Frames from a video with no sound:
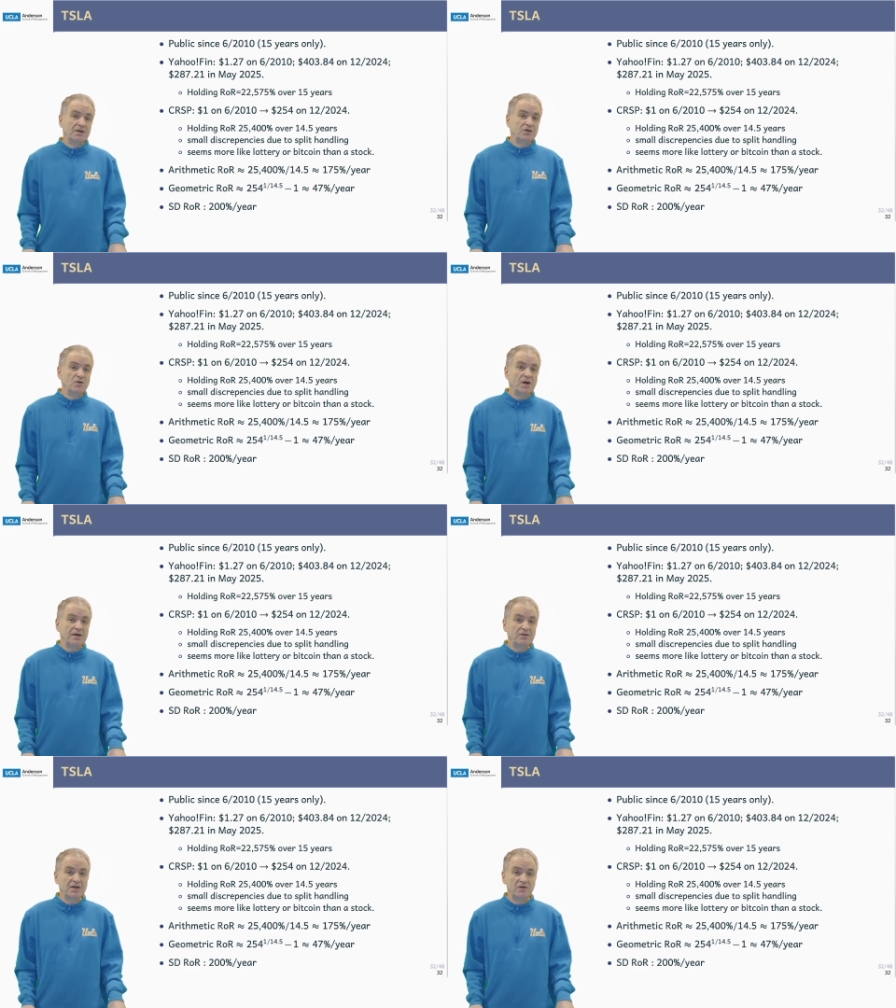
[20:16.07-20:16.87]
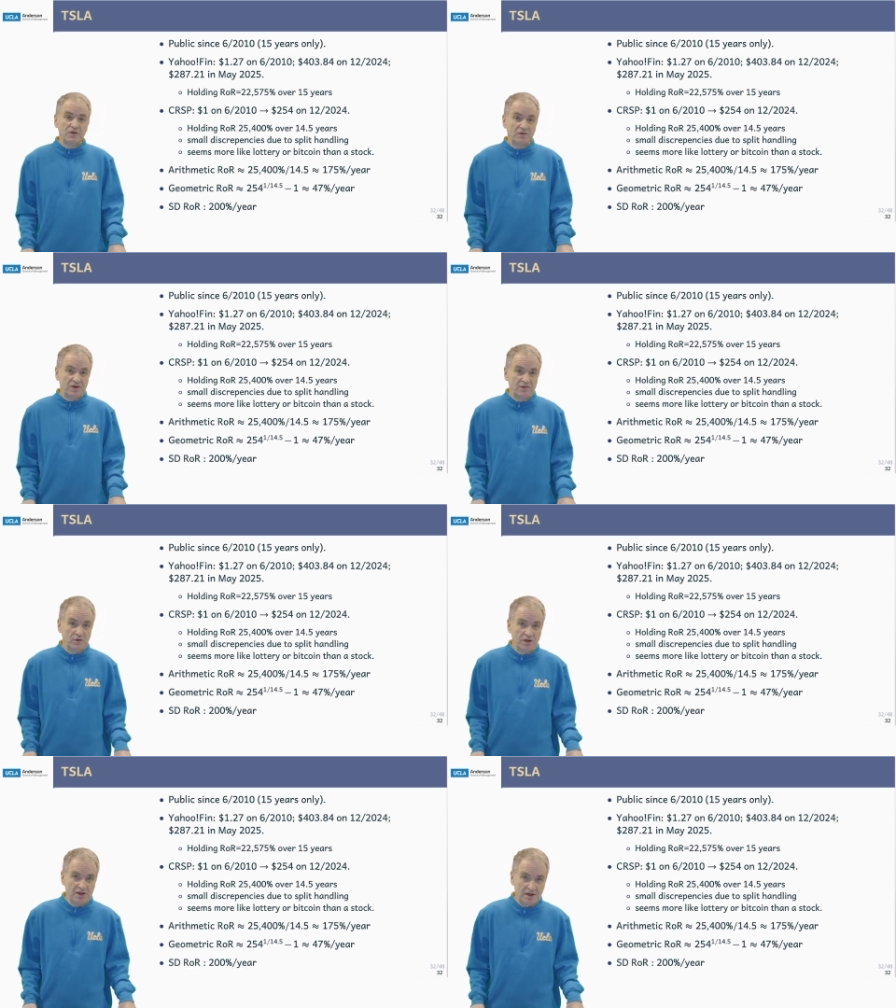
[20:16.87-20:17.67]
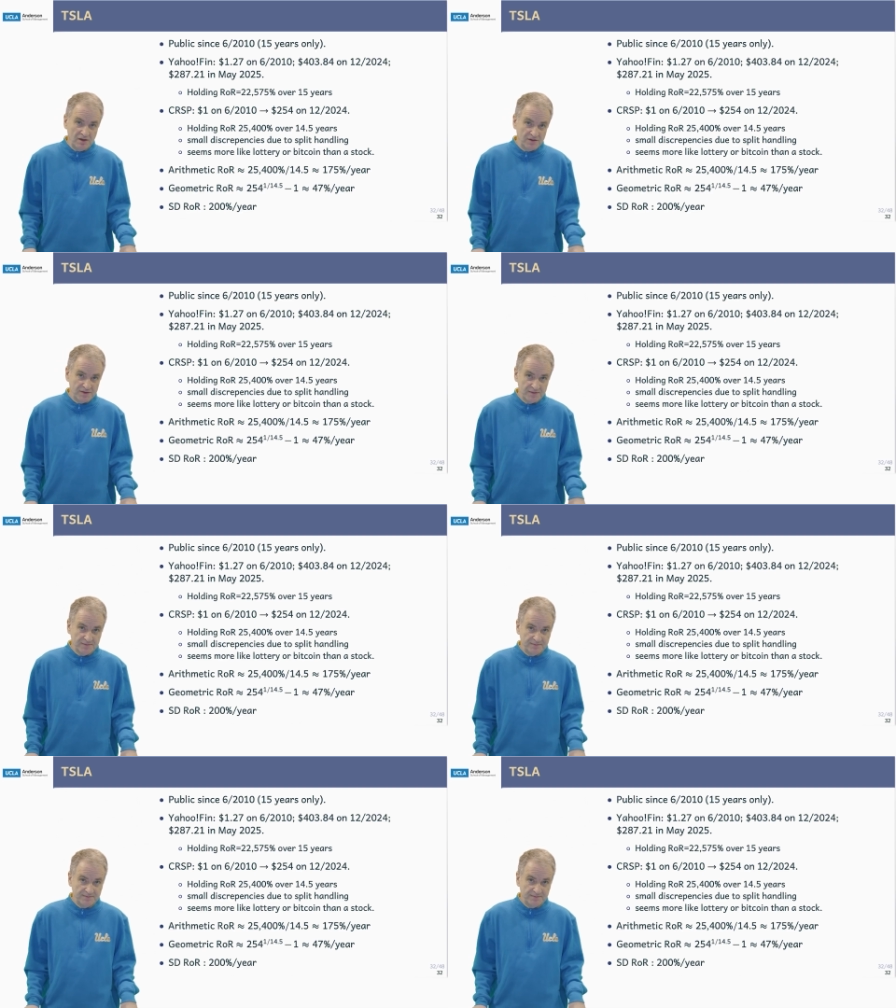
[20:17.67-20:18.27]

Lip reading: $254.